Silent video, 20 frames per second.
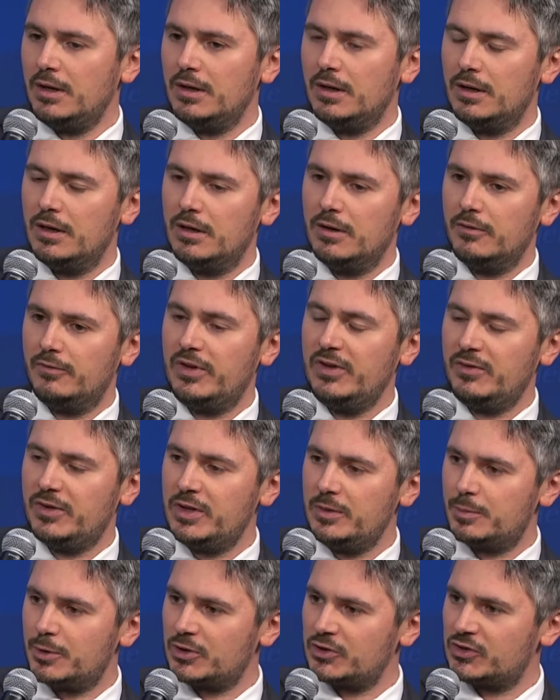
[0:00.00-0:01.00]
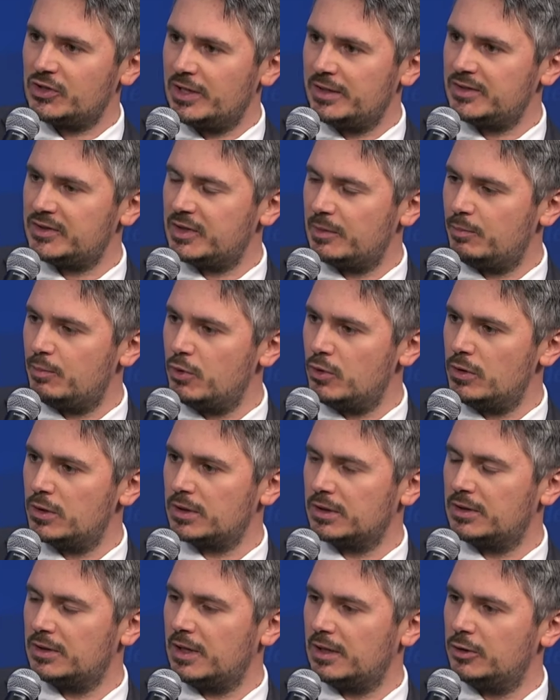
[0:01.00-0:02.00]
50%
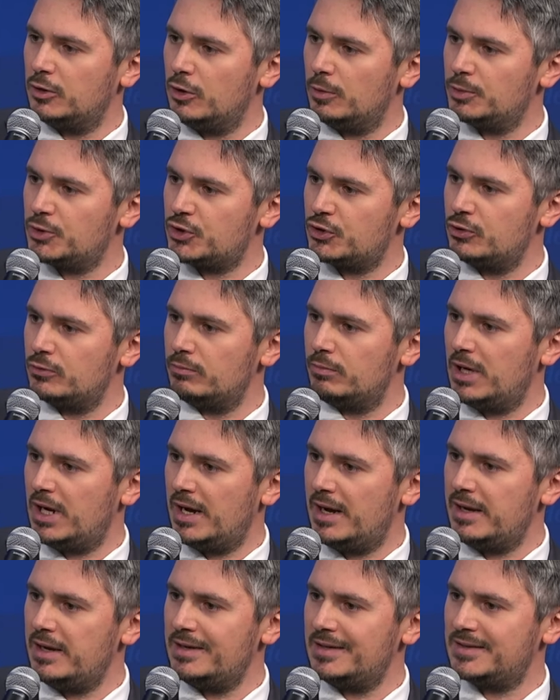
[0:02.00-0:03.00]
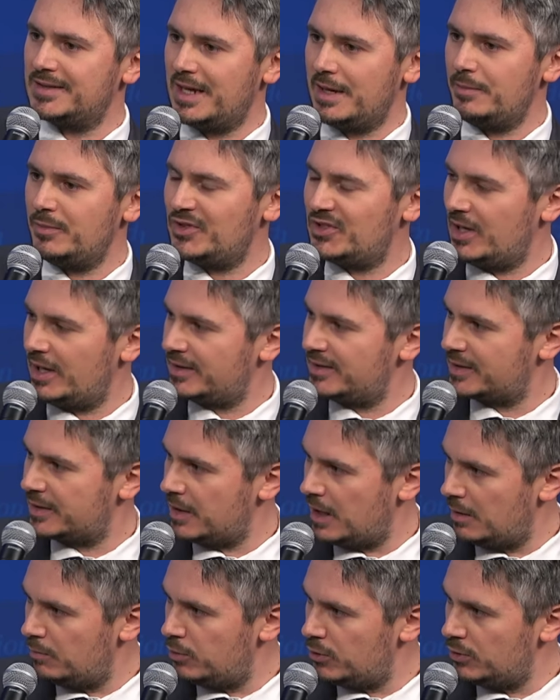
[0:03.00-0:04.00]
support adoption by same-sex
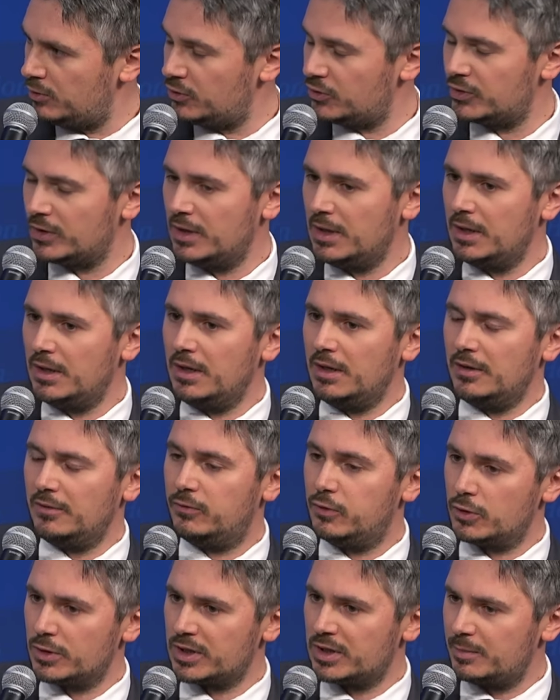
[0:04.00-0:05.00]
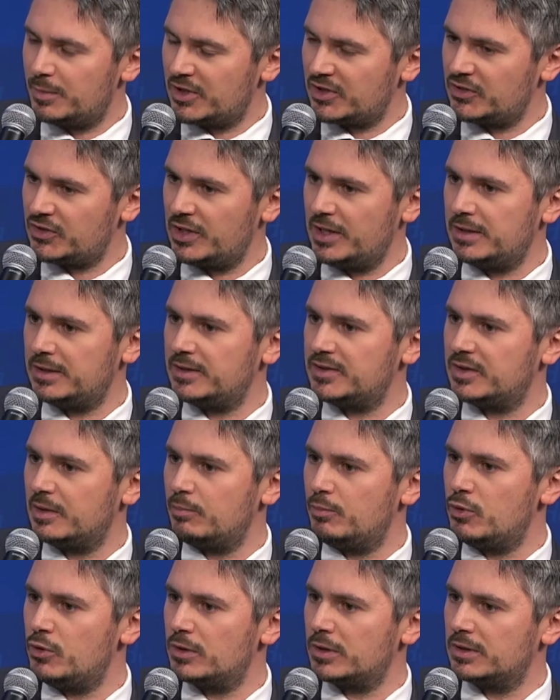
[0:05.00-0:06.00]
couples. 40%
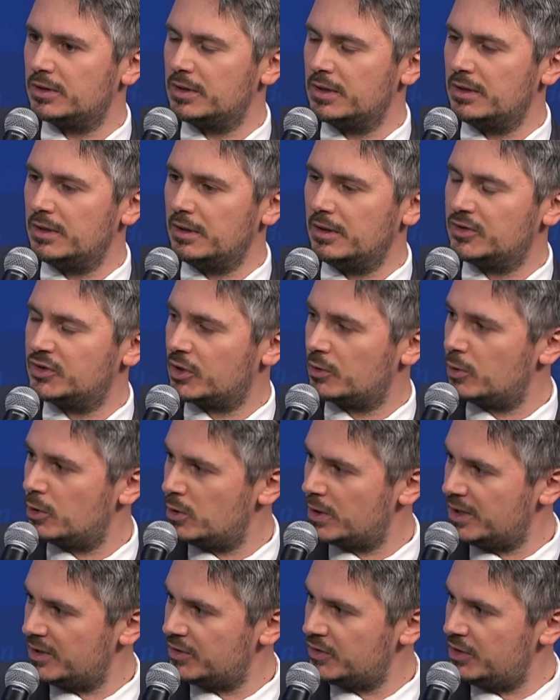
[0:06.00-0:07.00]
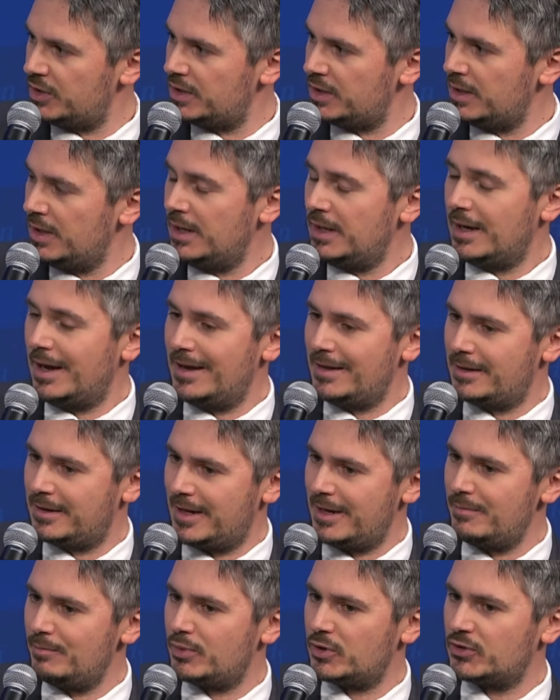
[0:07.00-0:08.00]
support surrogacy, and
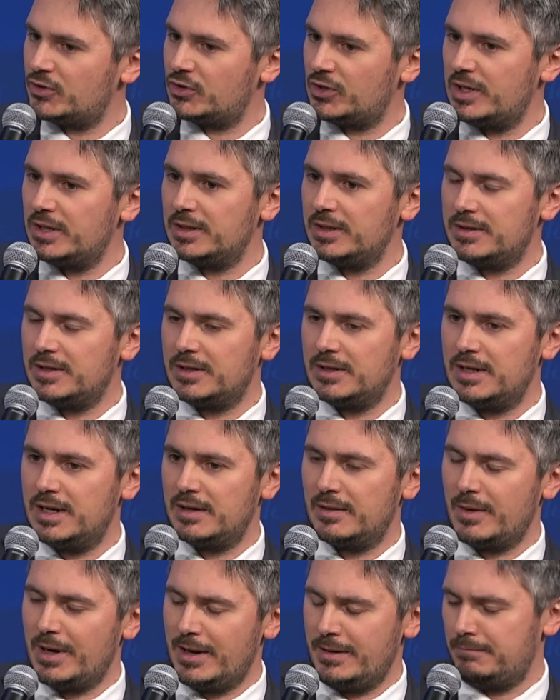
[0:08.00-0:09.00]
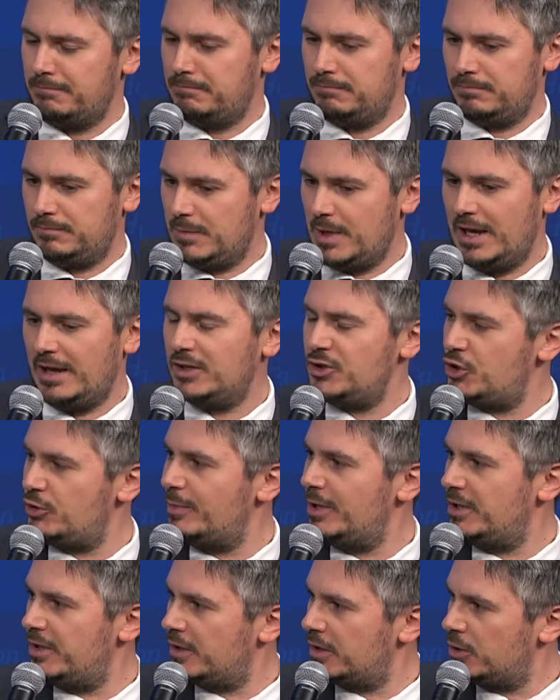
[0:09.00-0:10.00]
10% declare an
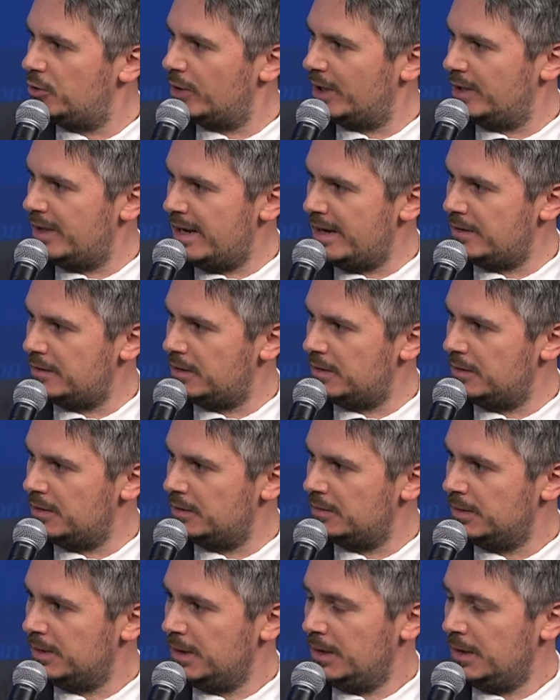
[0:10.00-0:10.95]
LGBTQ identity.